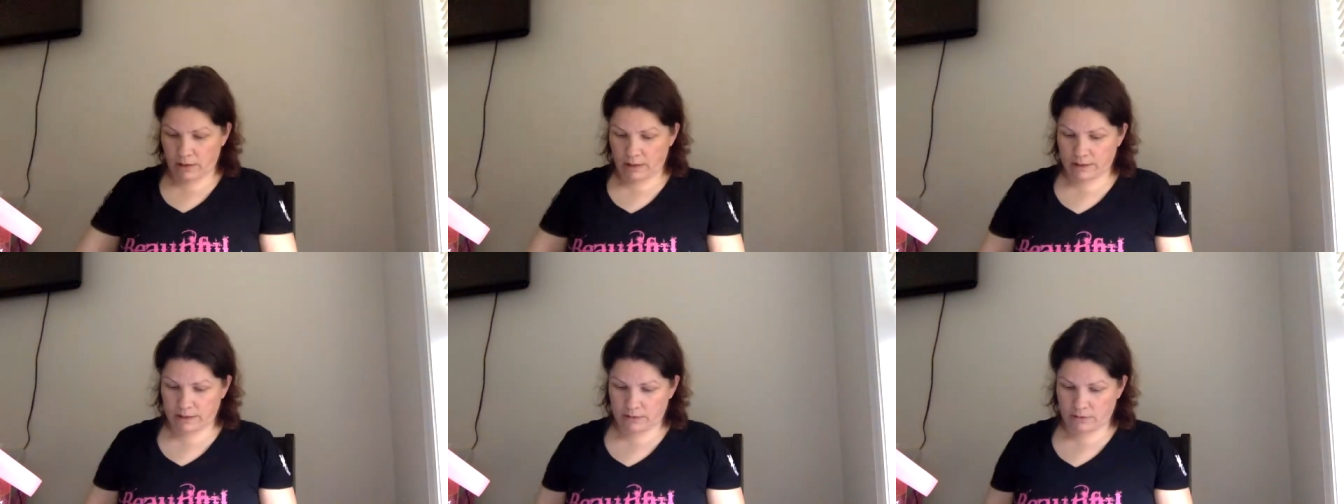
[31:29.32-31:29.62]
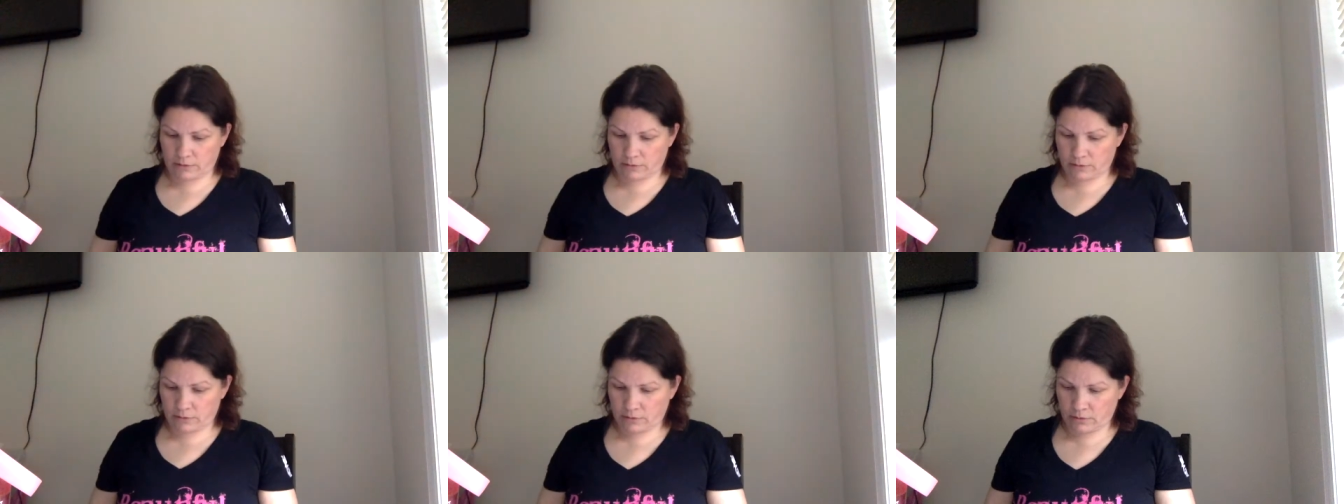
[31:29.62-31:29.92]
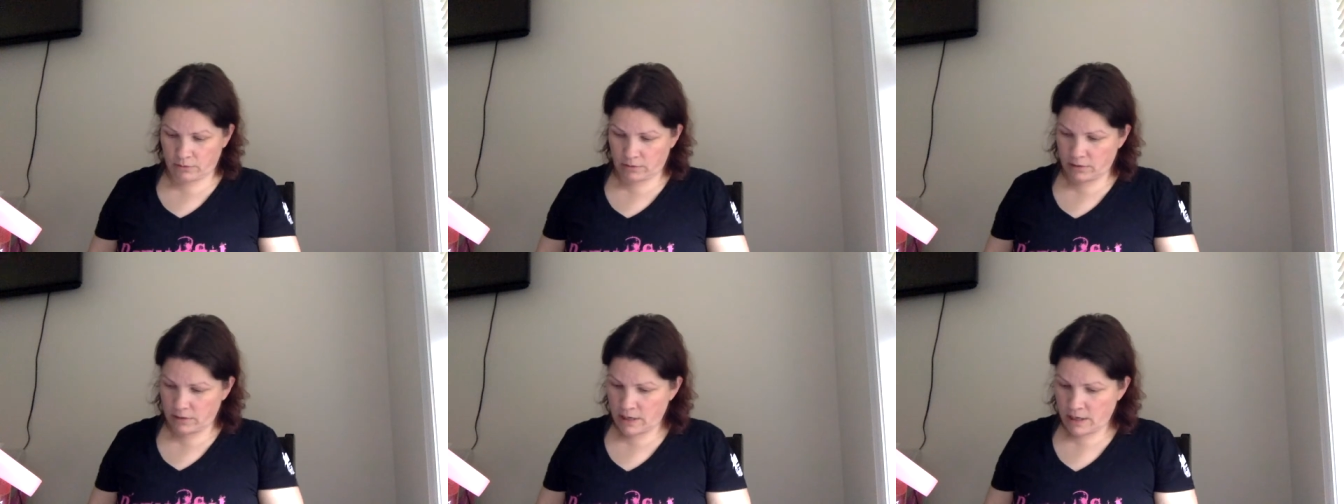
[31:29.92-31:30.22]
done on
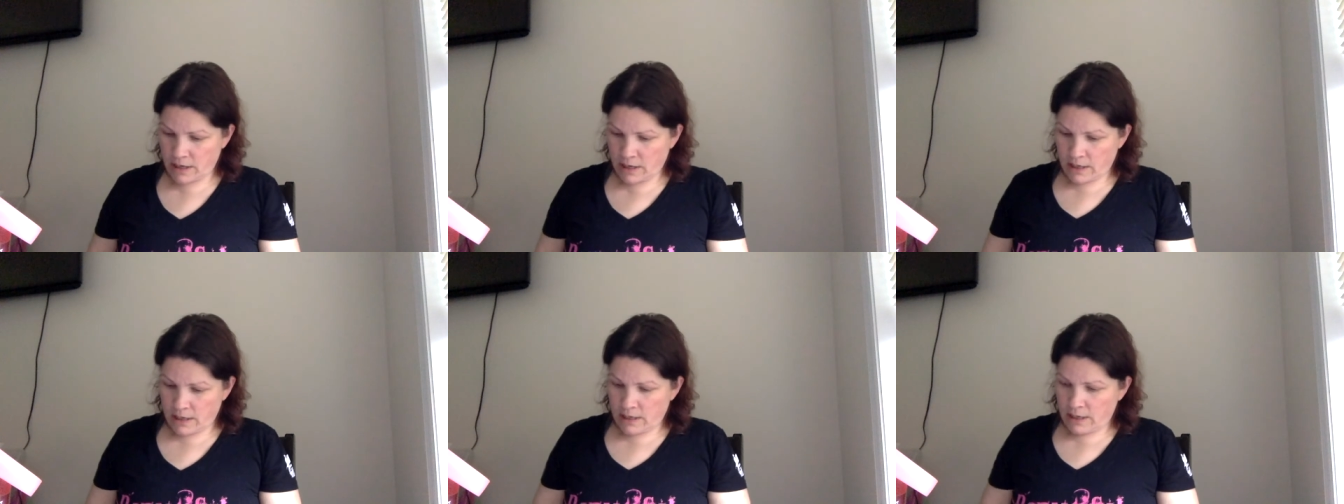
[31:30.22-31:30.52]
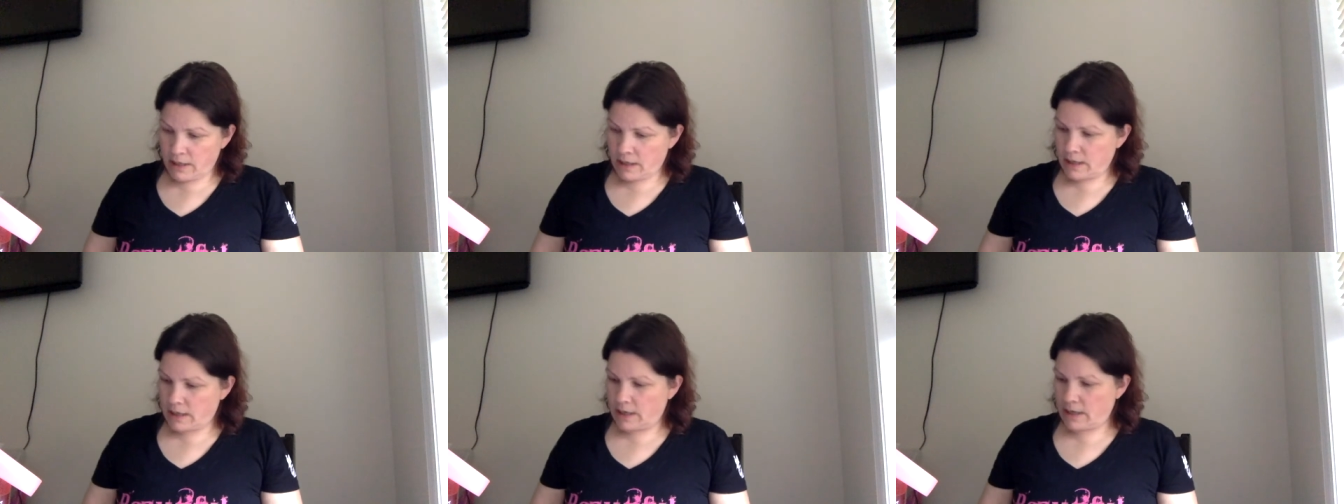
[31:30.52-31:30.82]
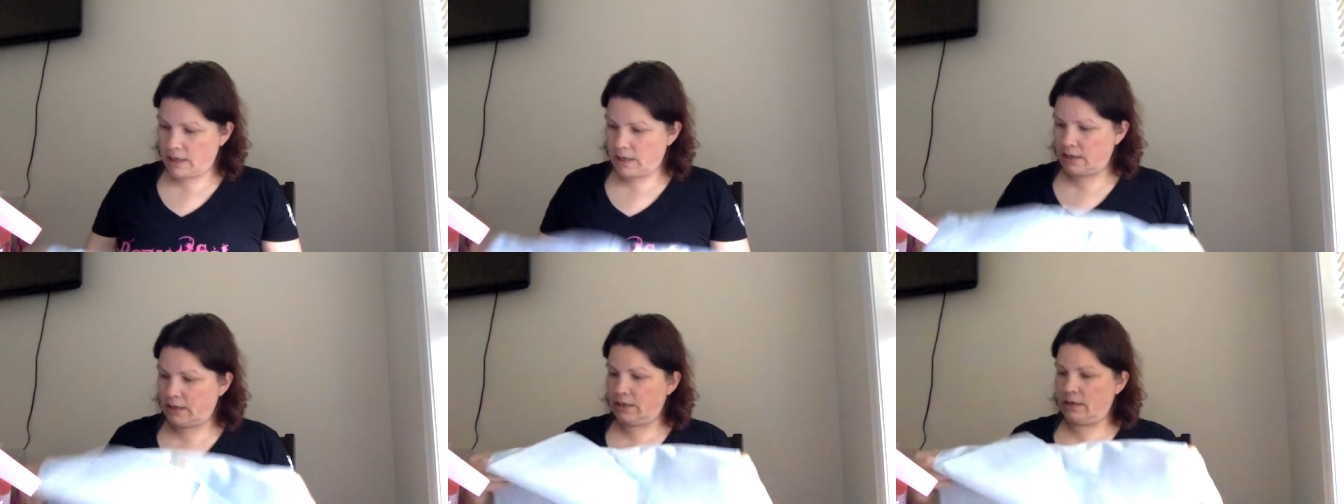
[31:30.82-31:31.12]
her,
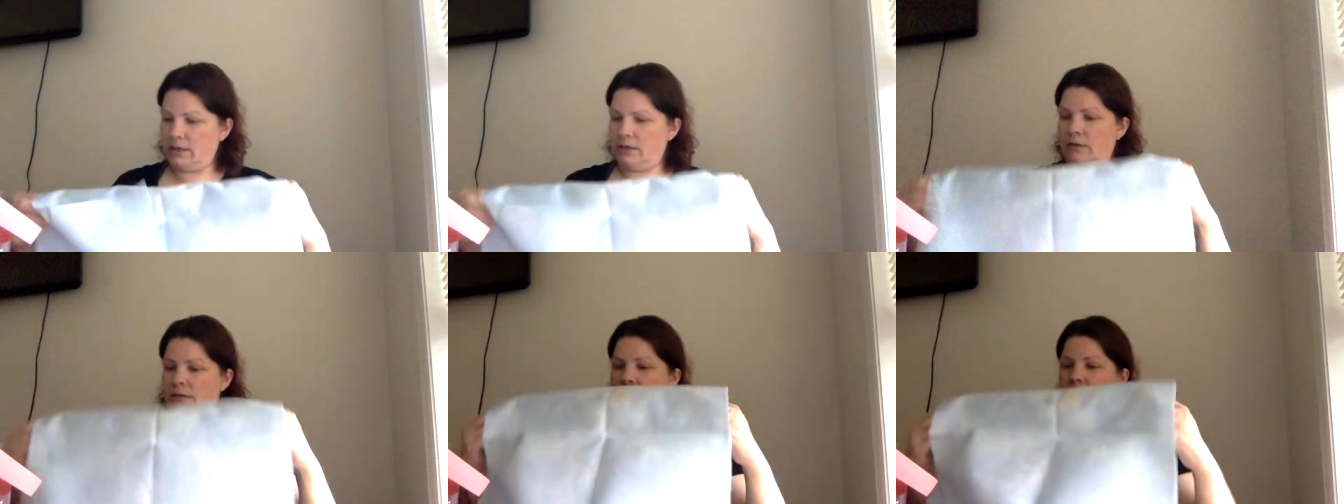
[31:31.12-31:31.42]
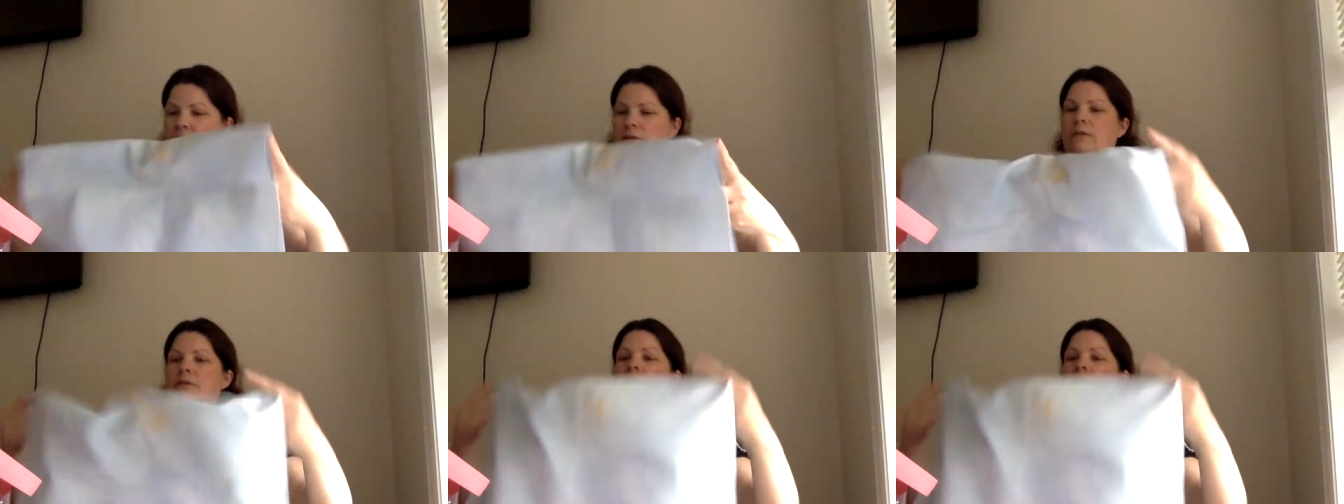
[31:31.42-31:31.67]
and